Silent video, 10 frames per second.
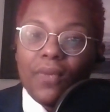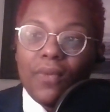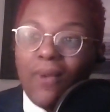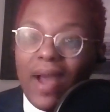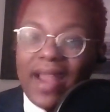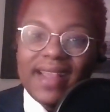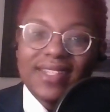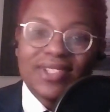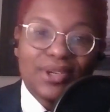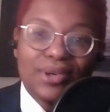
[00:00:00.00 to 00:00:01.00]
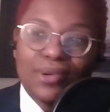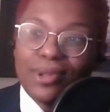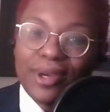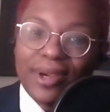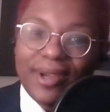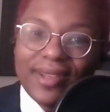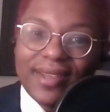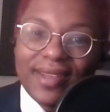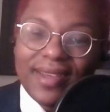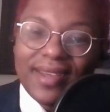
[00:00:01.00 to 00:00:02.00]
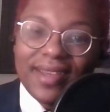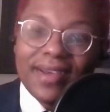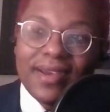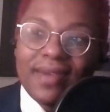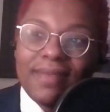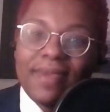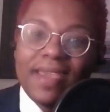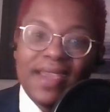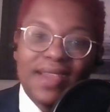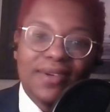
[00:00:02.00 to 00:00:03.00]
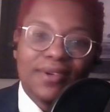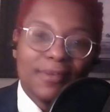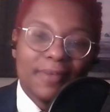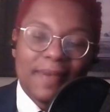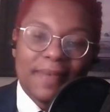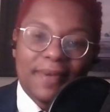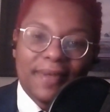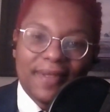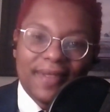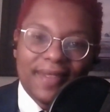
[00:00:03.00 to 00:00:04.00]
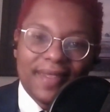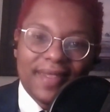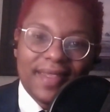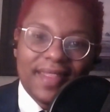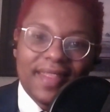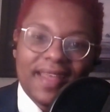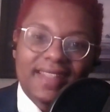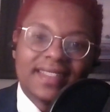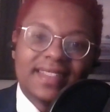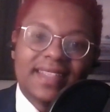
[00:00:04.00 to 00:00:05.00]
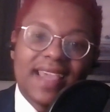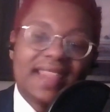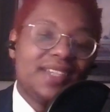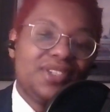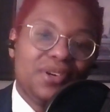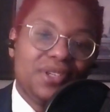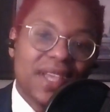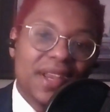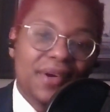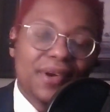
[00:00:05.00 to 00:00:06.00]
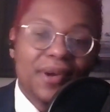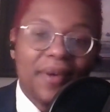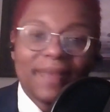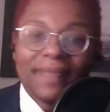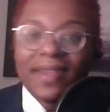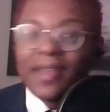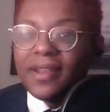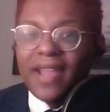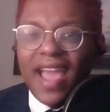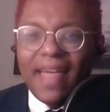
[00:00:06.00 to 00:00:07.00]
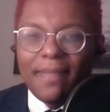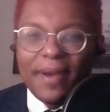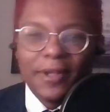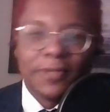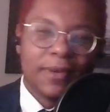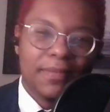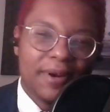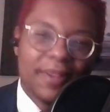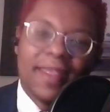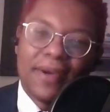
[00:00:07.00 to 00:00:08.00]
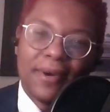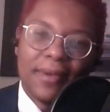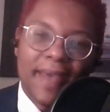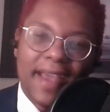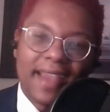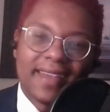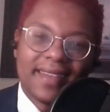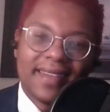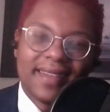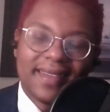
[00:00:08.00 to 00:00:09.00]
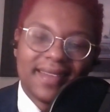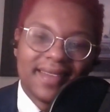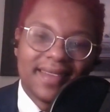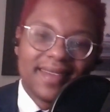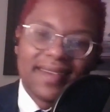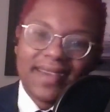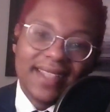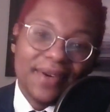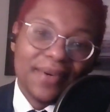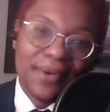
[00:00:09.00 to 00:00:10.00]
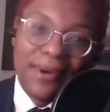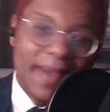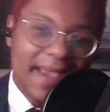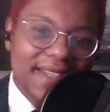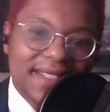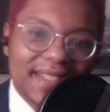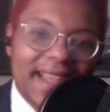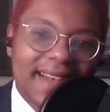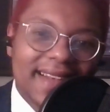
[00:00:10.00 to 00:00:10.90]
What is cooler? Being in a group of people that say things you understand, or going, punter's more important than that quarterback? Because I don't know what a quarterback is yet.